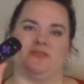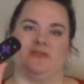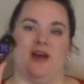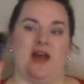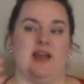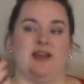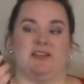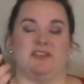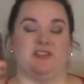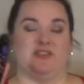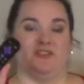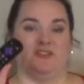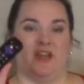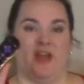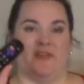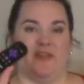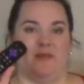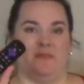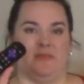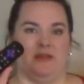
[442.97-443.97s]
are fine because there's
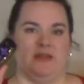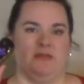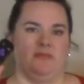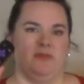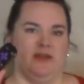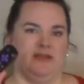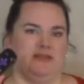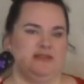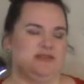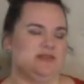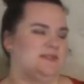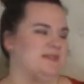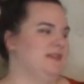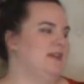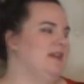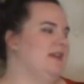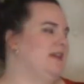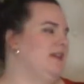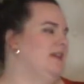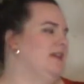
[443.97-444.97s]
not that many buttons,
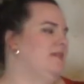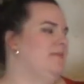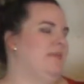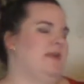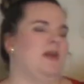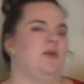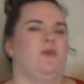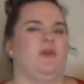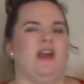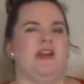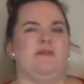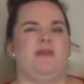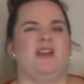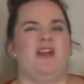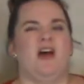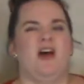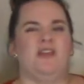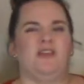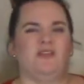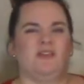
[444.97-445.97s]
but I worry about
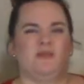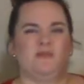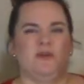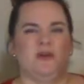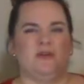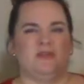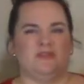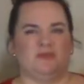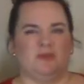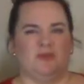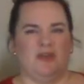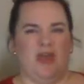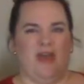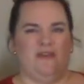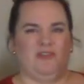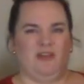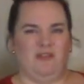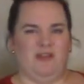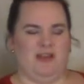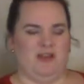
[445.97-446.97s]
other remotes with
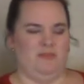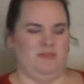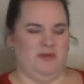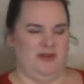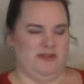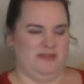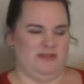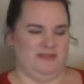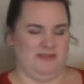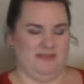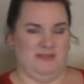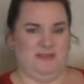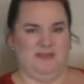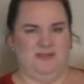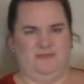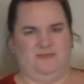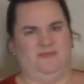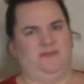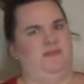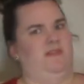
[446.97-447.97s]
having a lot of buttons, and
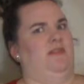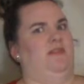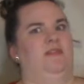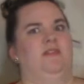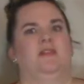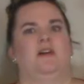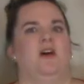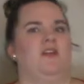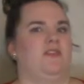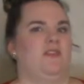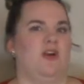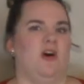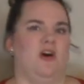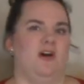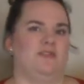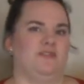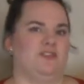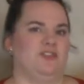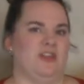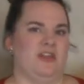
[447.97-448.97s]
if on the
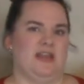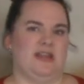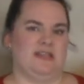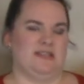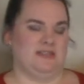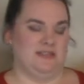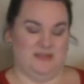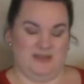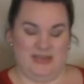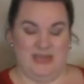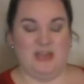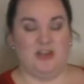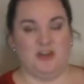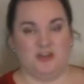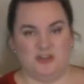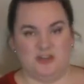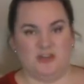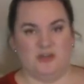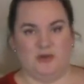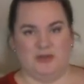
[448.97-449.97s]
off chance, and he
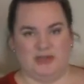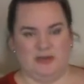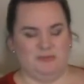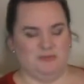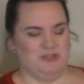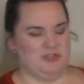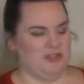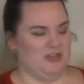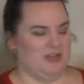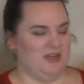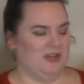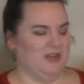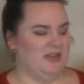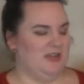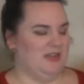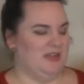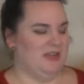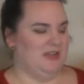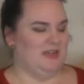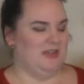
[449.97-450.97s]
could do it, I'm sure,
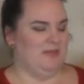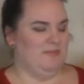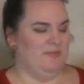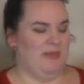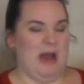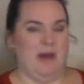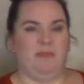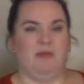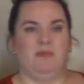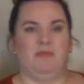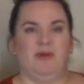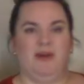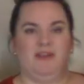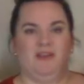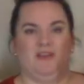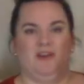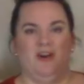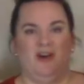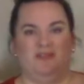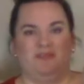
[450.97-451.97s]
pop a
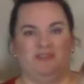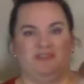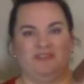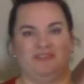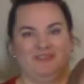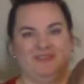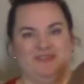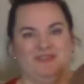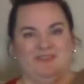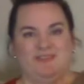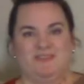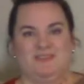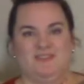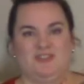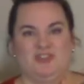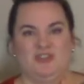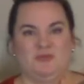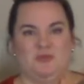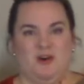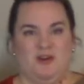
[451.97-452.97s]
button off and
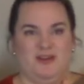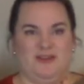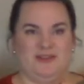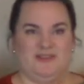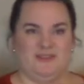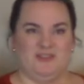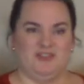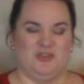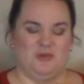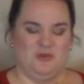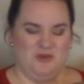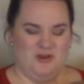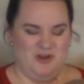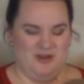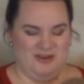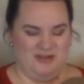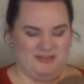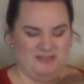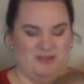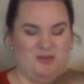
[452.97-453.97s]
chew on it and choke
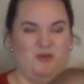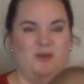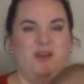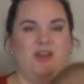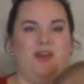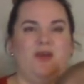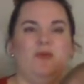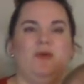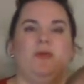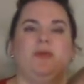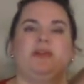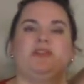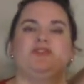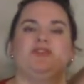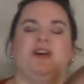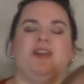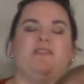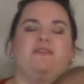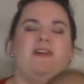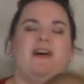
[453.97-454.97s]
on it. So we want to
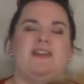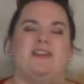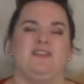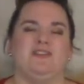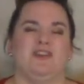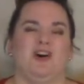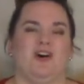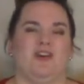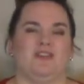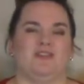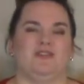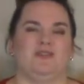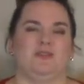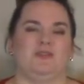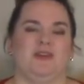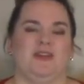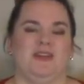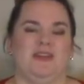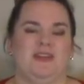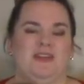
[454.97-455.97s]
try to find a dog
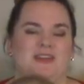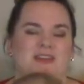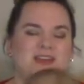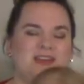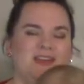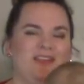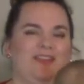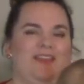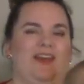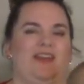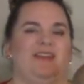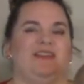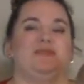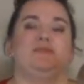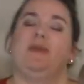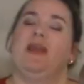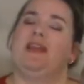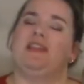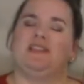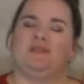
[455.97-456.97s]
toy that is
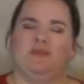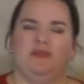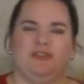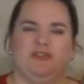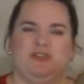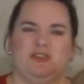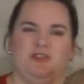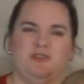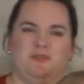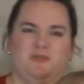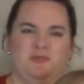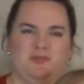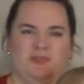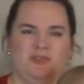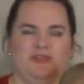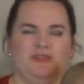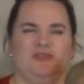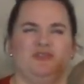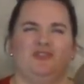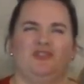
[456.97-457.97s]
made to be chewed,
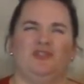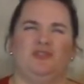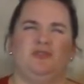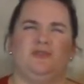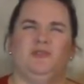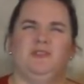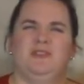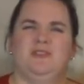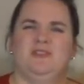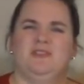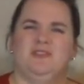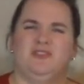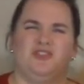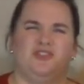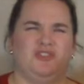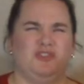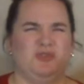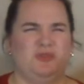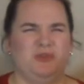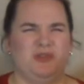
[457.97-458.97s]
chewed,
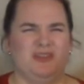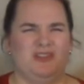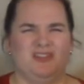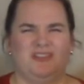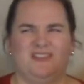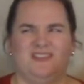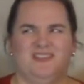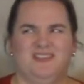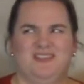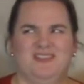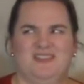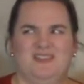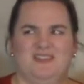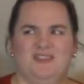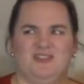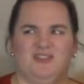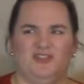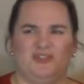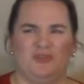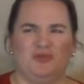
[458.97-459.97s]
chewed,
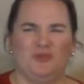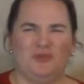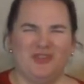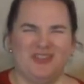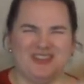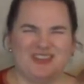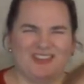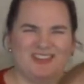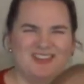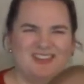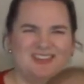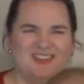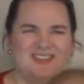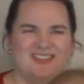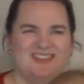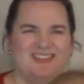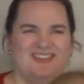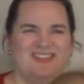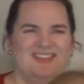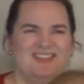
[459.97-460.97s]
chewed,
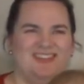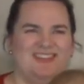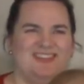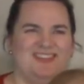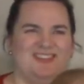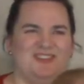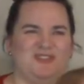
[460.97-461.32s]
chewed, on,